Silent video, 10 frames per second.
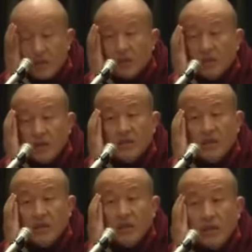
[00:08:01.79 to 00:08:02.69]
Basically
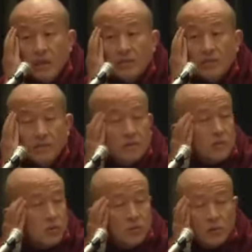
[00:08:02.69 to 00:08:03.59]
a dakini,
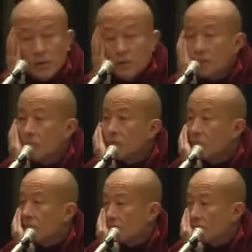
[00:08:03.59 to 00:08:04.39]
you reason.